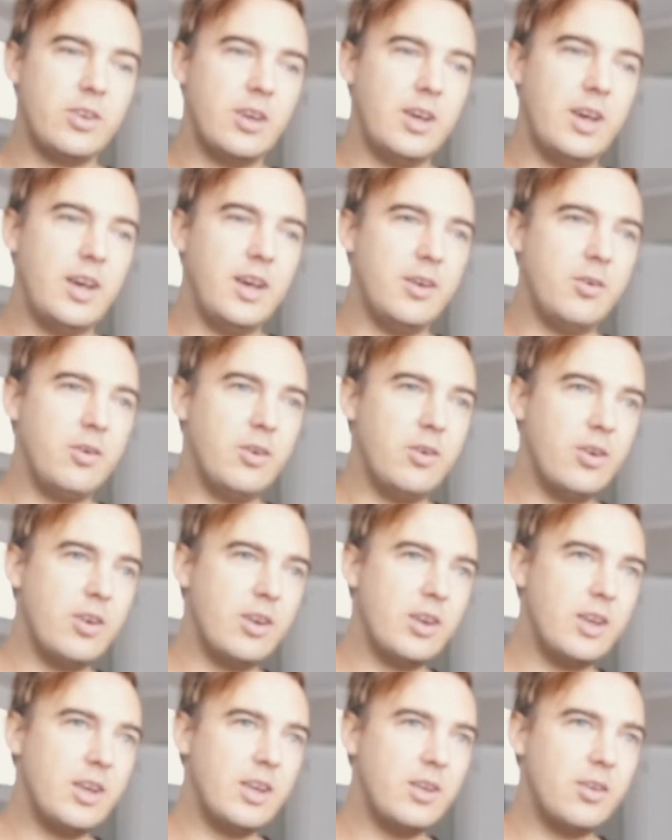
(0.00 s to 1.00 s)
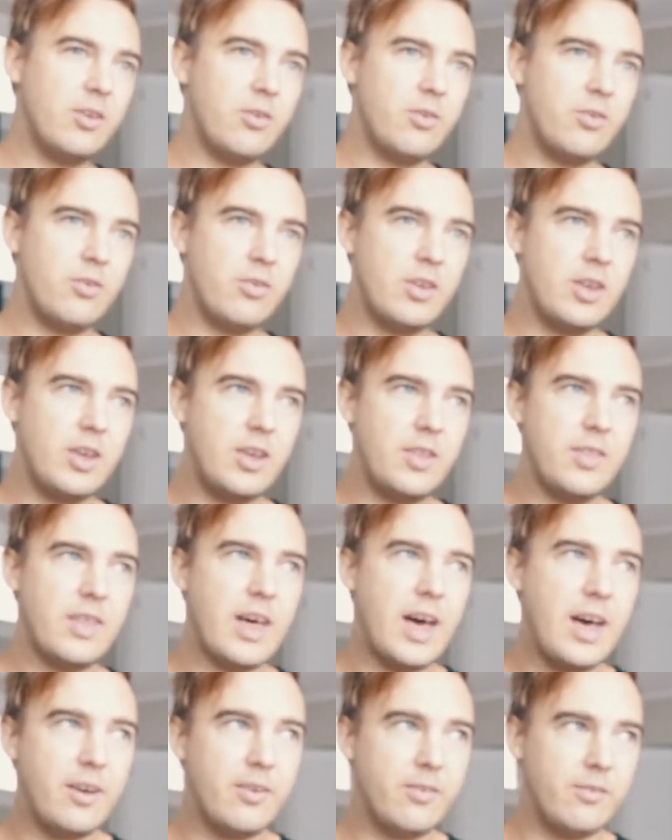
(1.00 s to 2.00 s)
and in
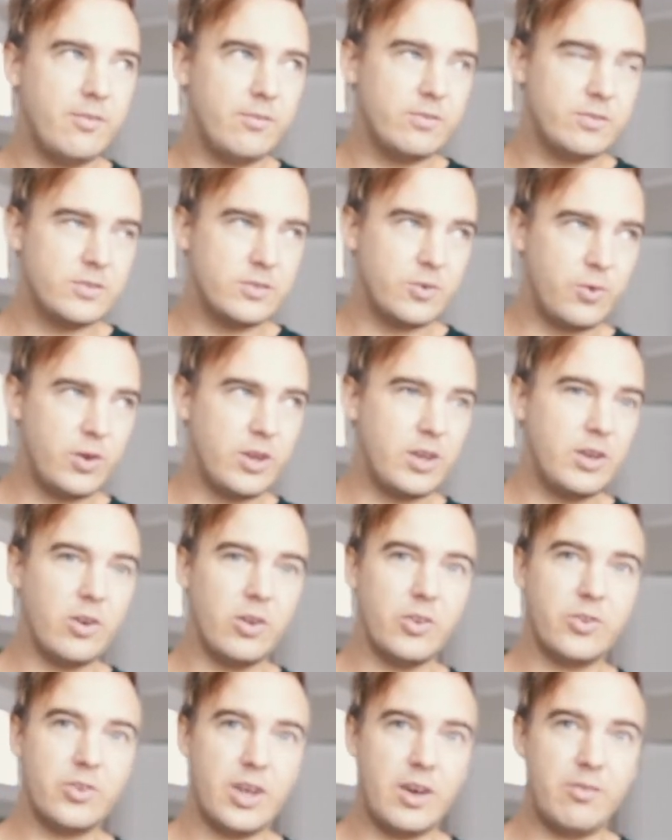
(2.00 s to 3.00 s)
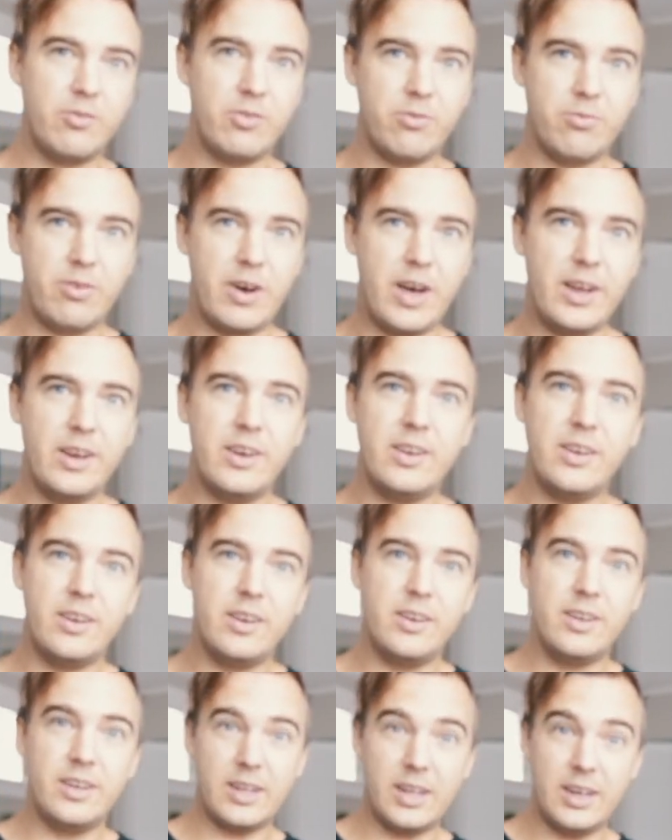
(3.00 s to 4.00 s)
that we also have to find
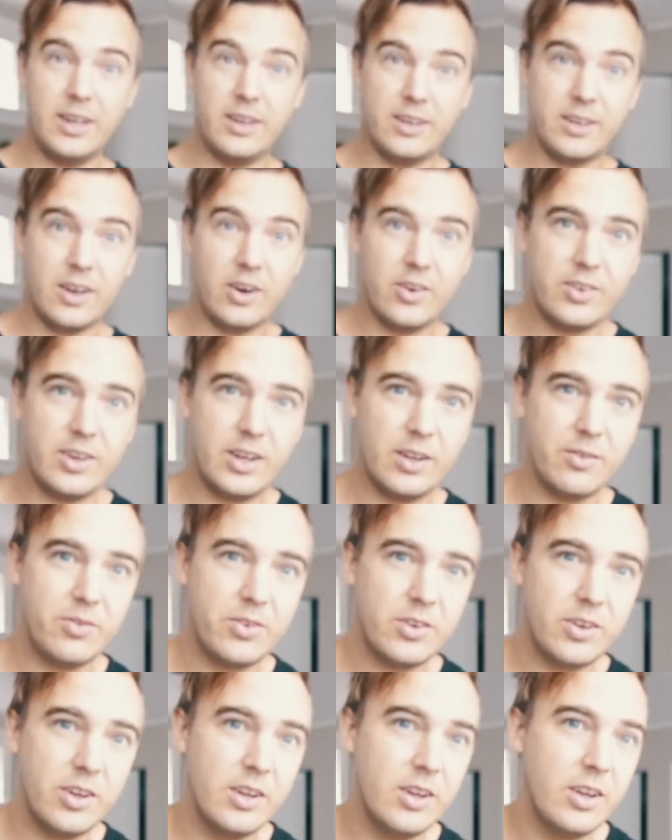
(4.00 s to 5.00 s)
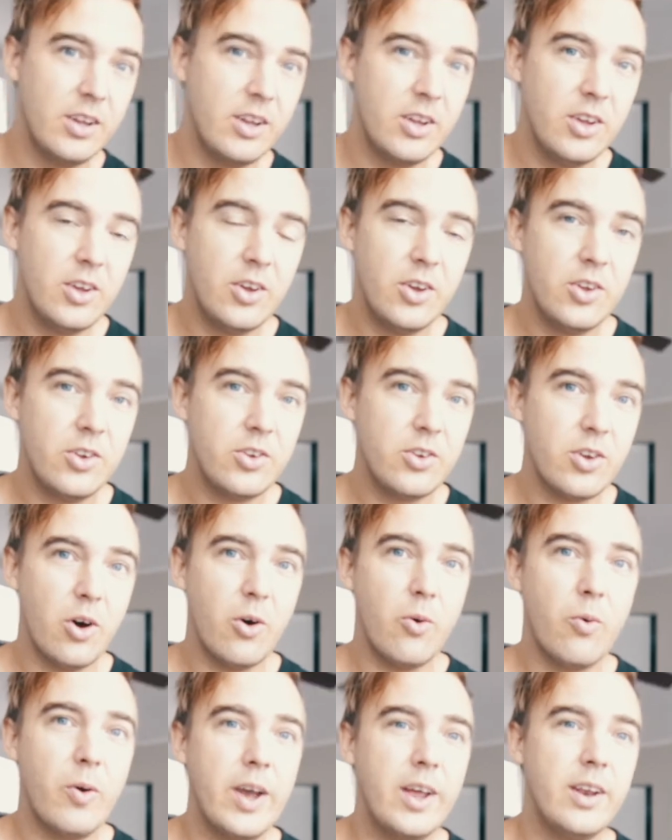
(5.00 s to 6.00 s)
the tenants ourselves.
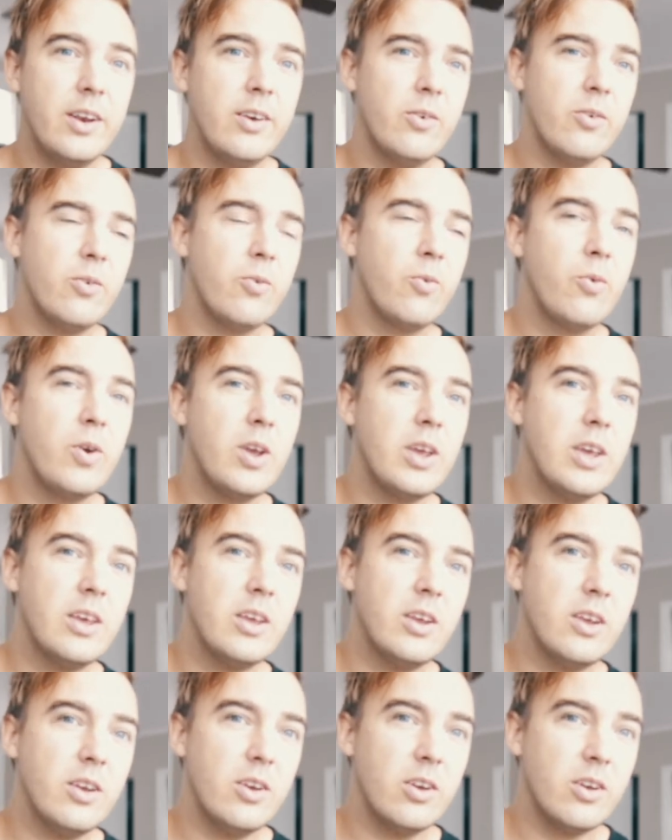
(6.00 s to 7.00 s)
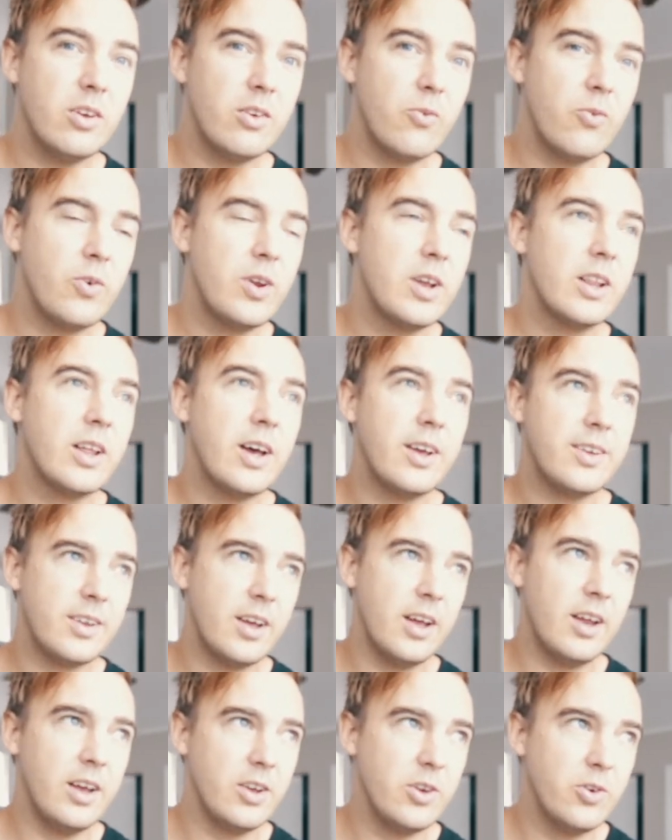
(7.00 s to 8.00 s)
So when we realize
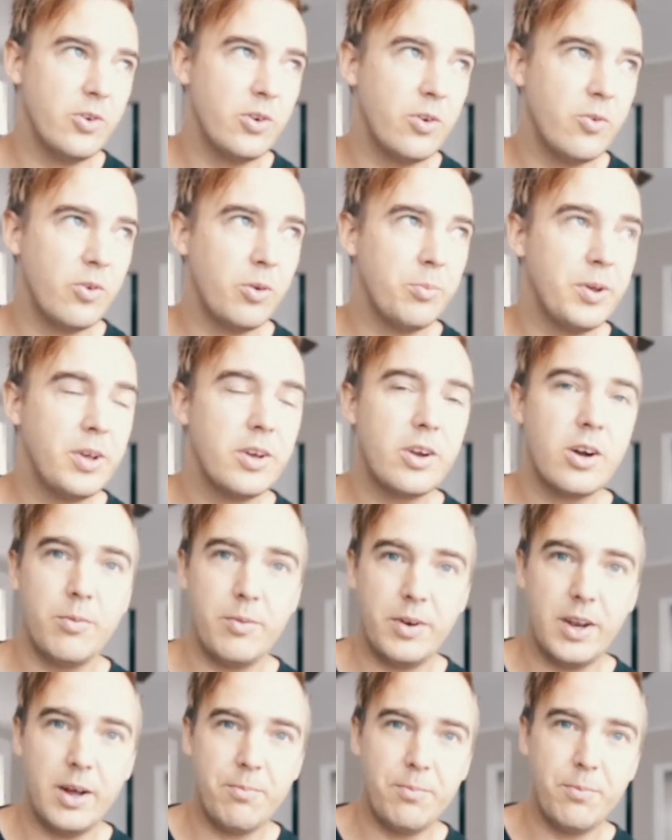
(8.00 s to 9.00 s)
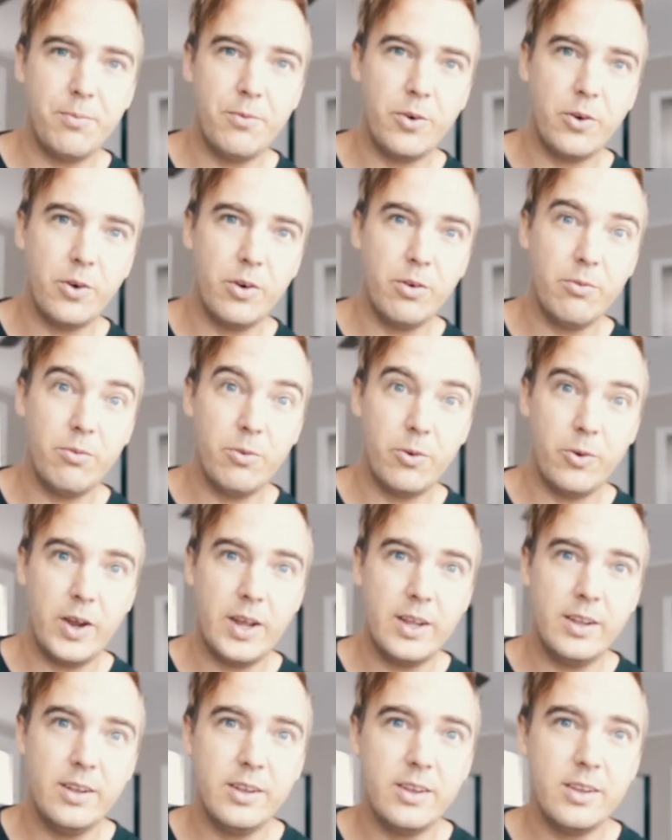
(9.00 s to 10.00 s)
that a unit will be coming up for
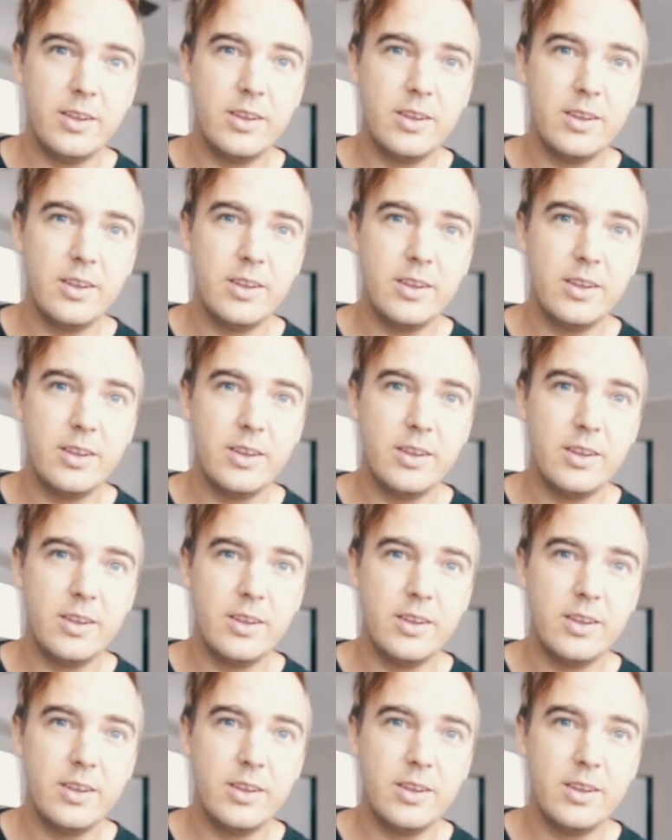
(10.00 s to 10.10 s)
rent,